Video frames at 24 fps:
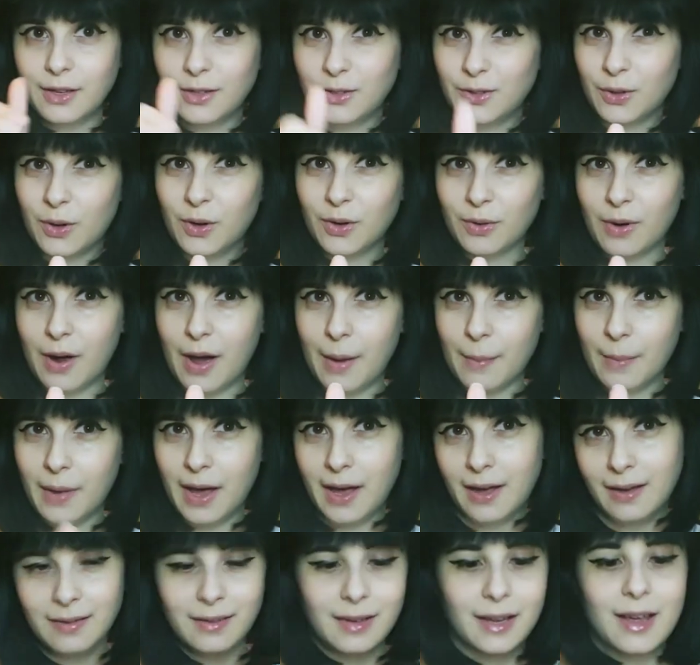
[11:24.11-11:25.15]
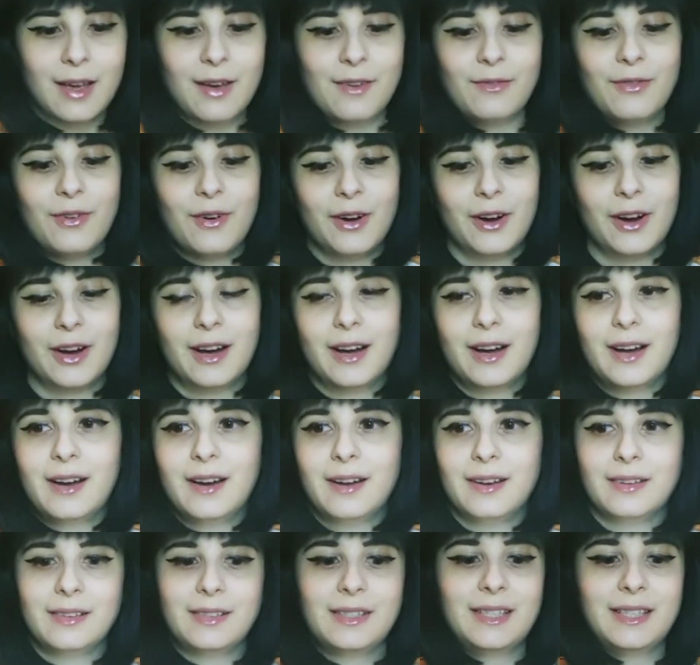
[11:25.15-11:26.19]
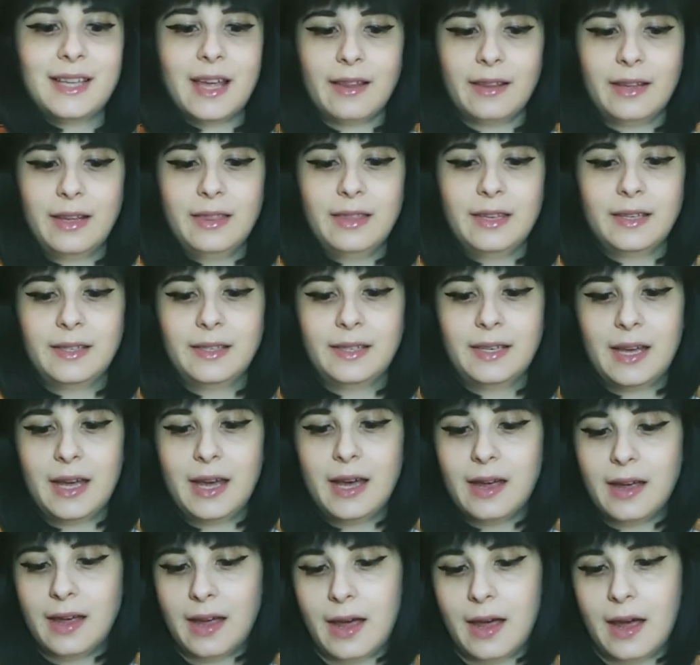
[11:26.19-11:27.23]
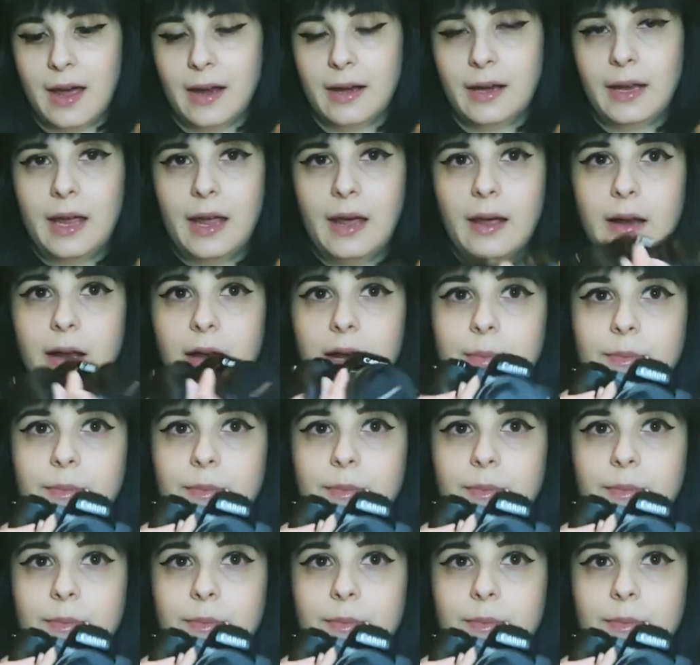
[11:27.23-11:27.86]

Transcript: Dorama for selling this kit and Canon.